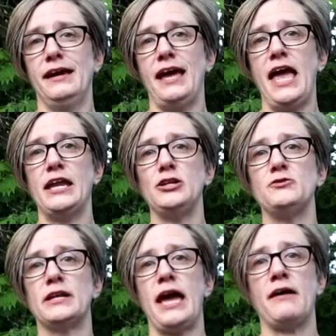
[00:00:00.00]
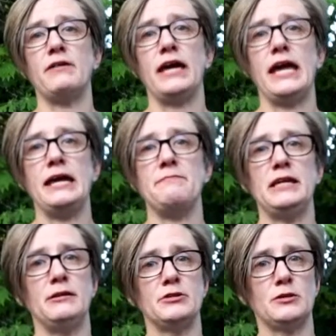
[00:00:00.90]
and you can have a
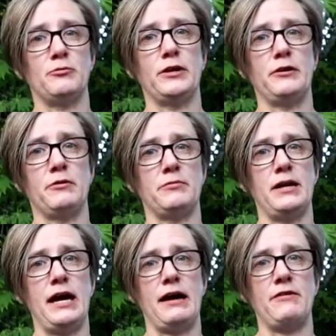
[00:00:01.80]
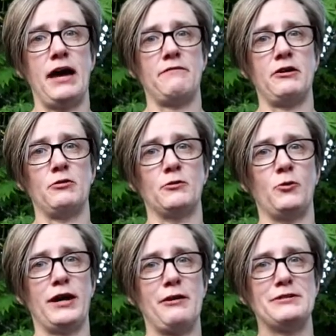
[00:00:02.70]
mediumship reading with me. I have half hour and
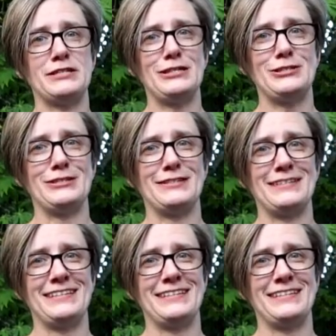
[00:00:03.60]
one hour sessions.